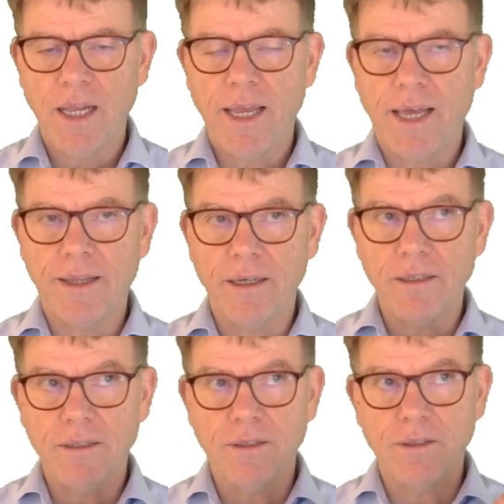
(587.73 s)
And
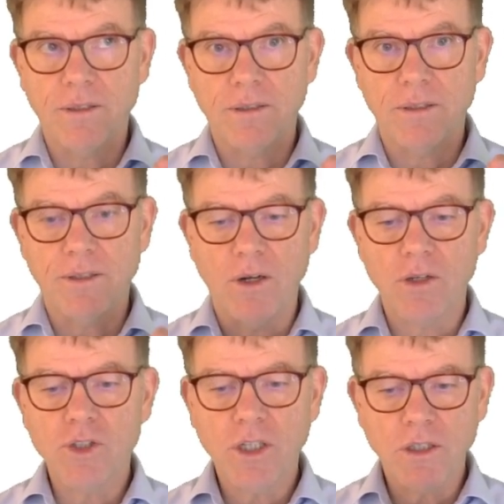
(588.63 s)
the
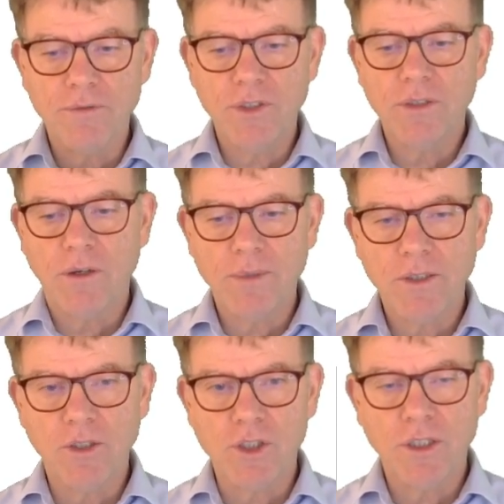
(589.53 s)
logic of this
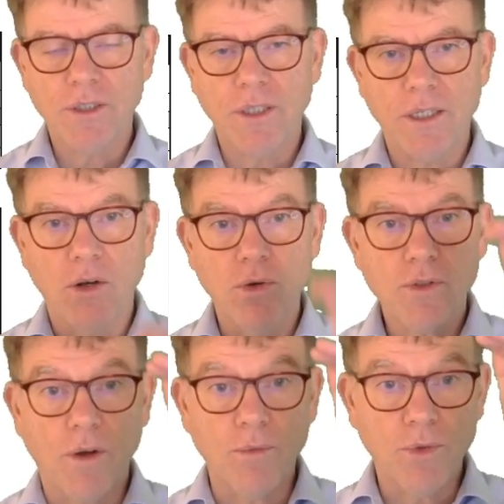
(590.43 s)
formatting sheet, it goes
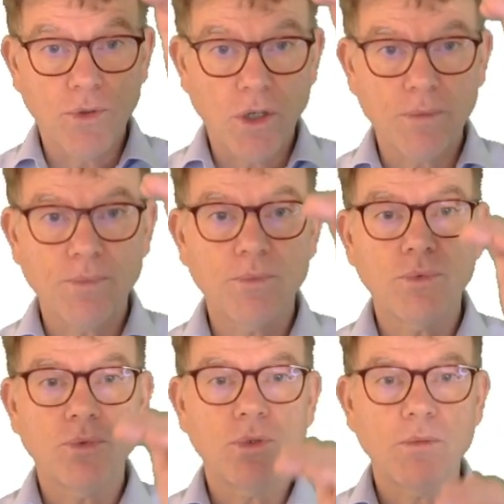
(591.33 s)
from the
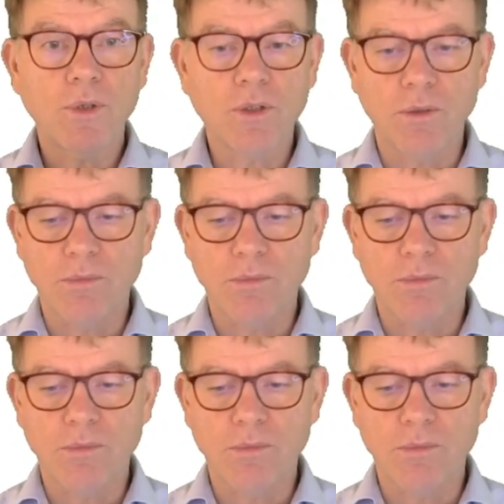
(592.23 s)
top to the bottom,